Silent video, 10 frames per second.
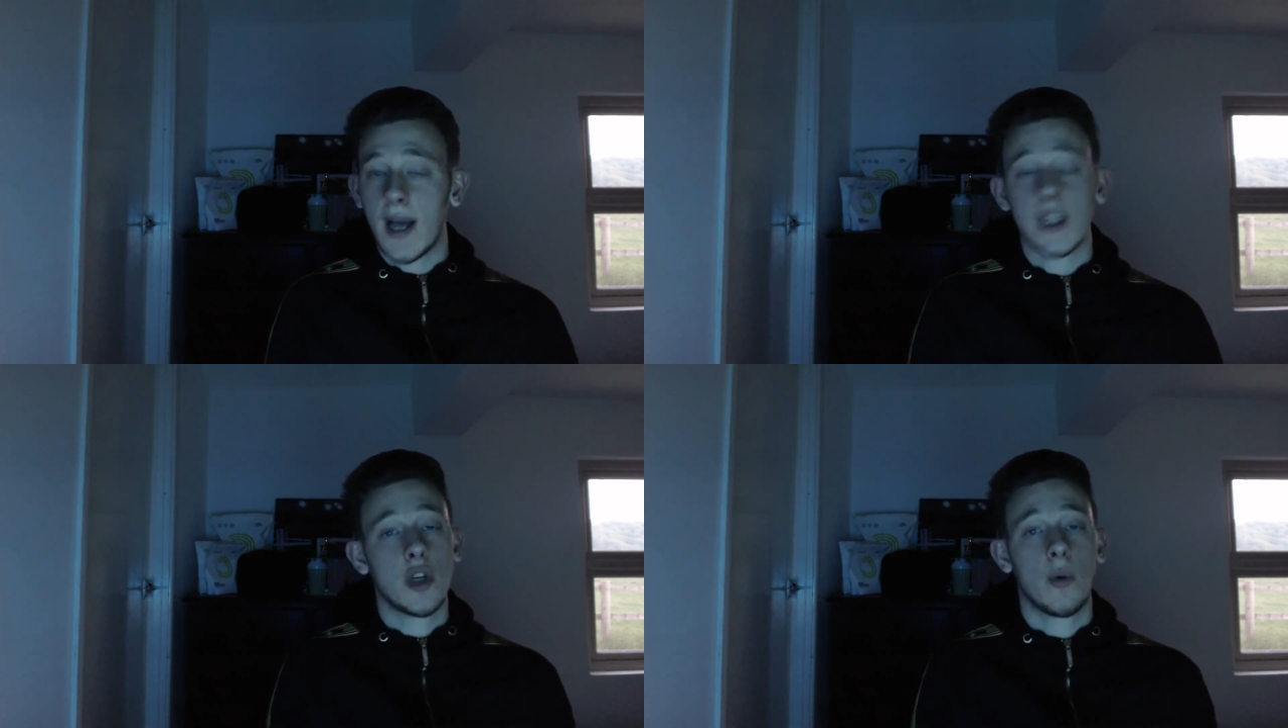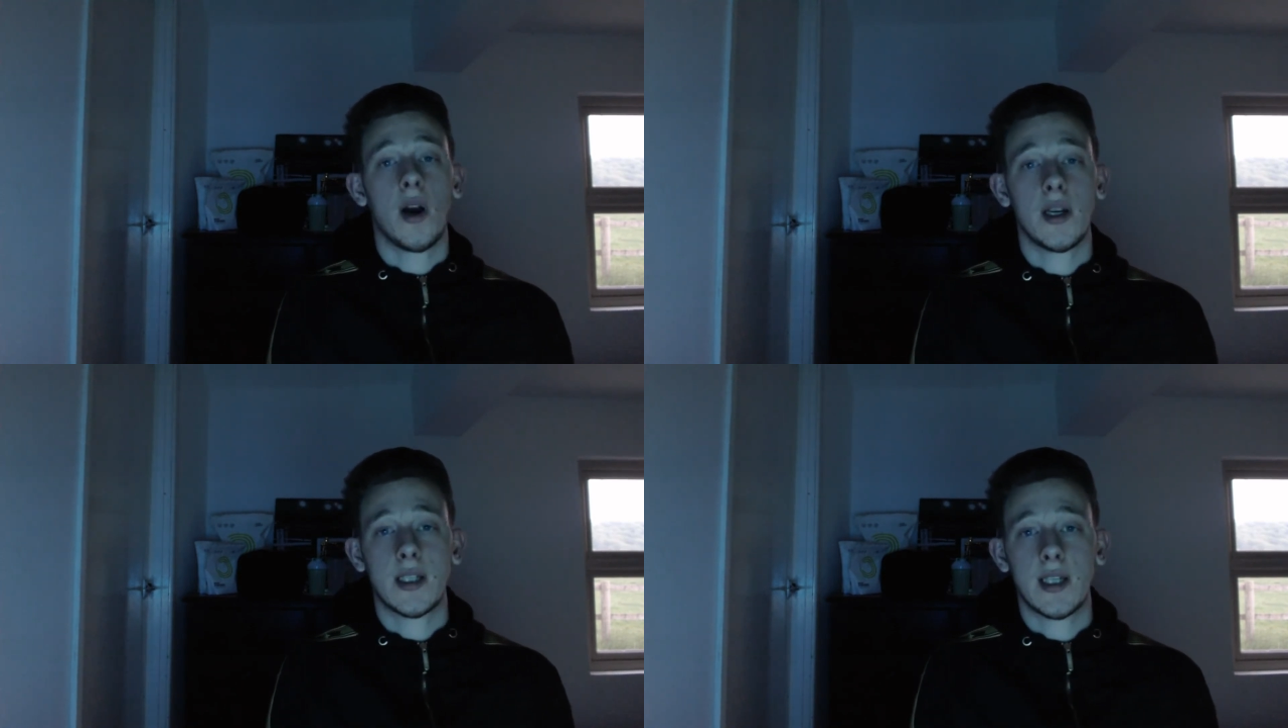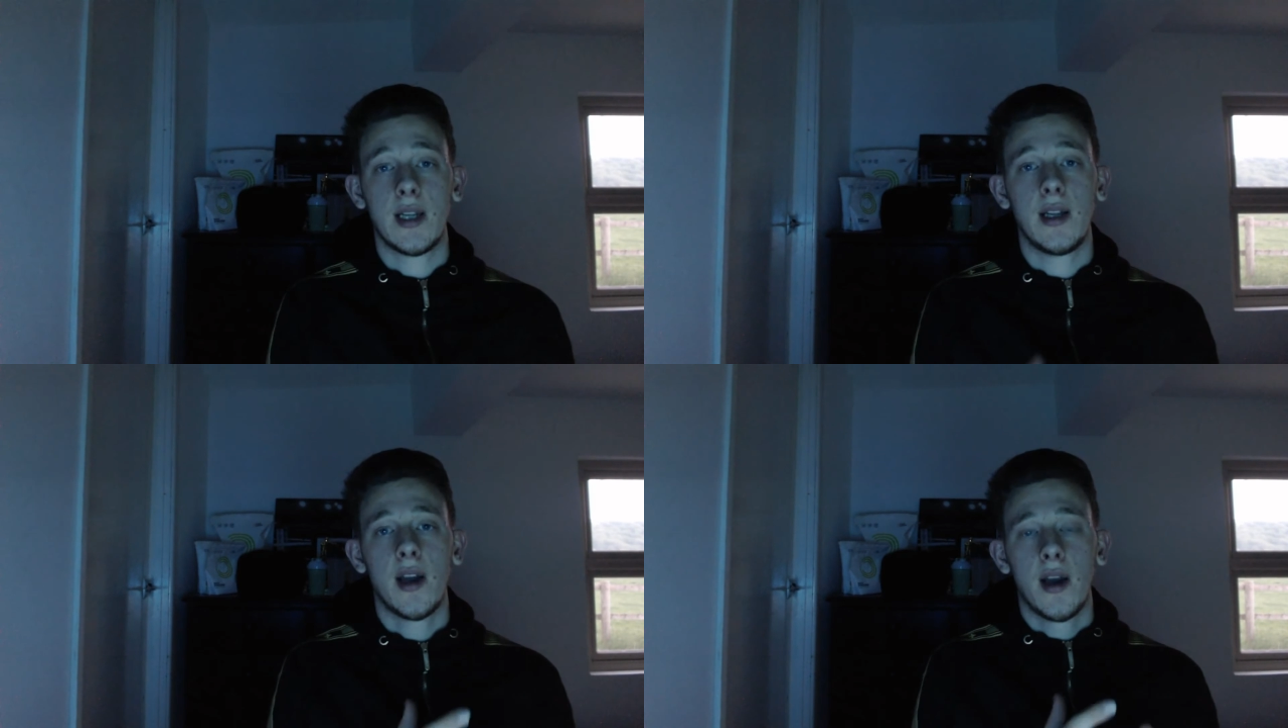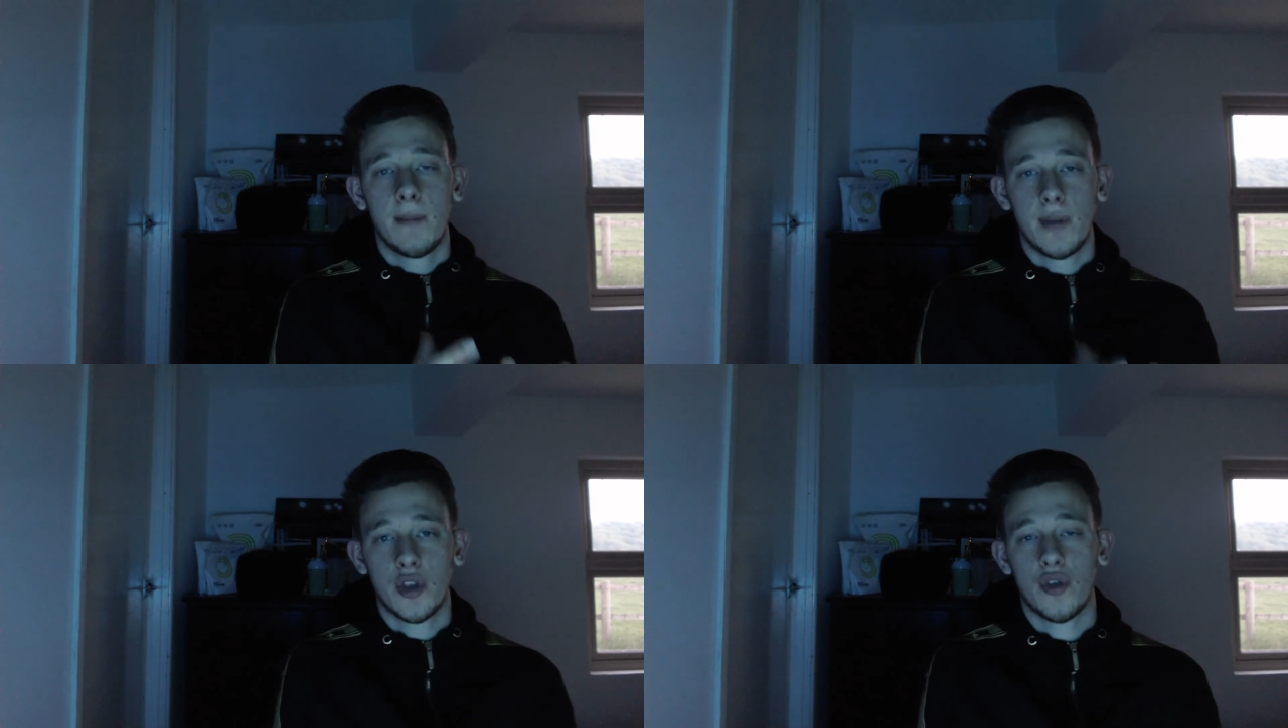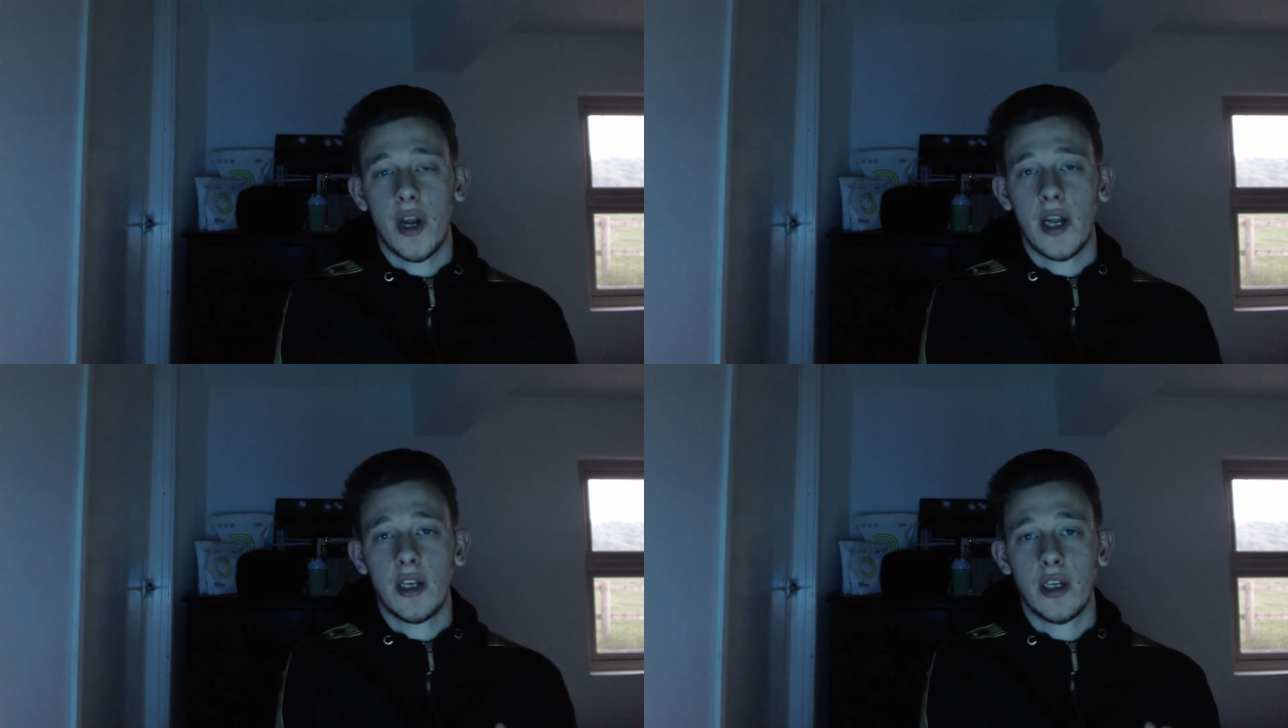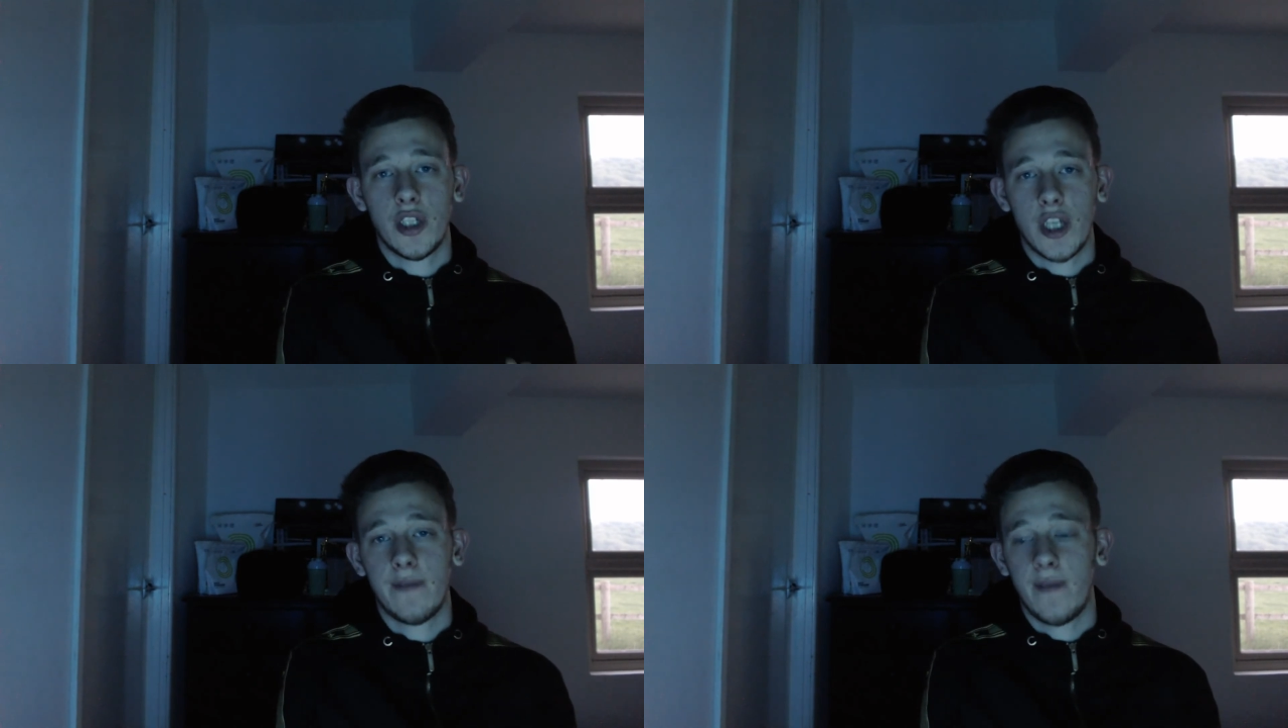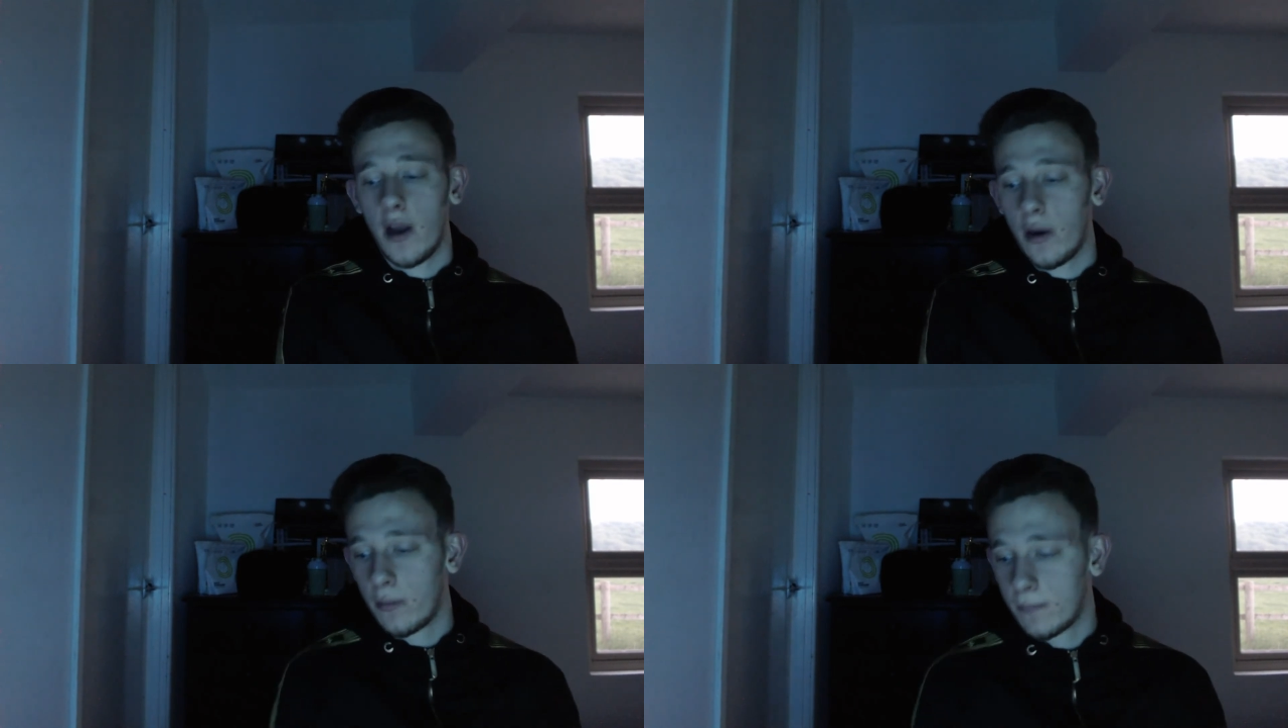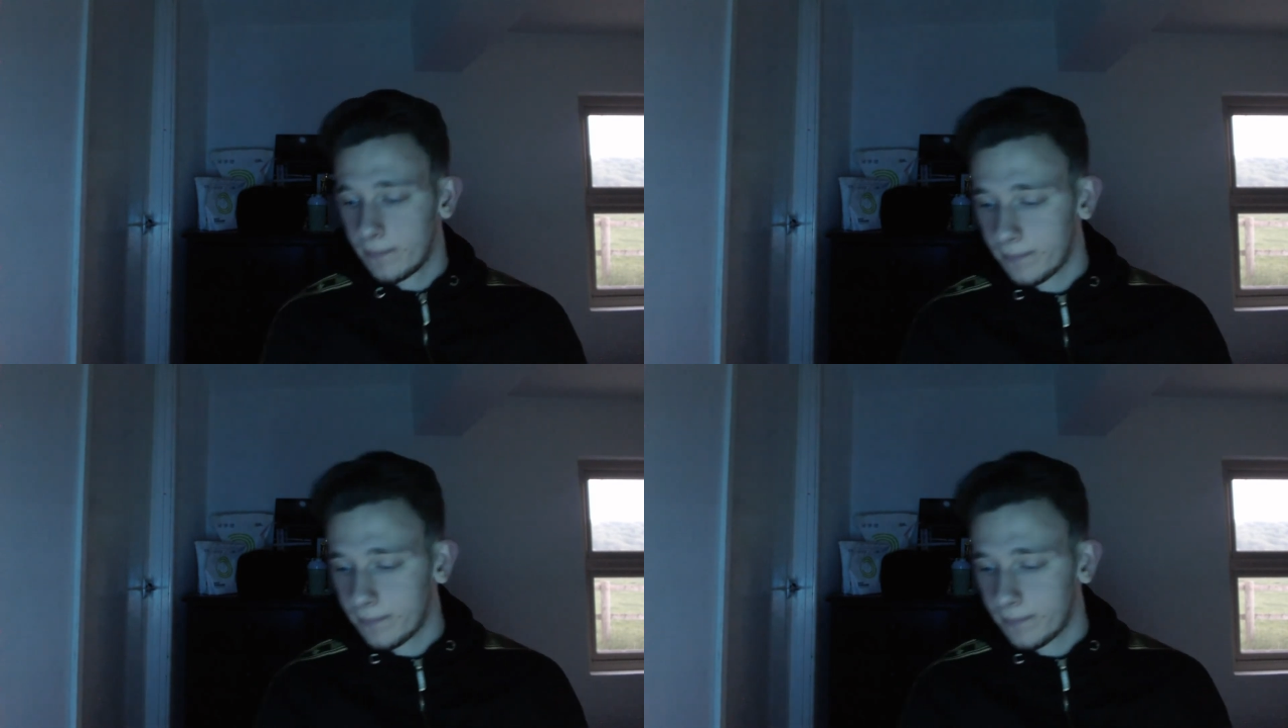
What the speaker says: but that's who I see portraying Jeff Lowe.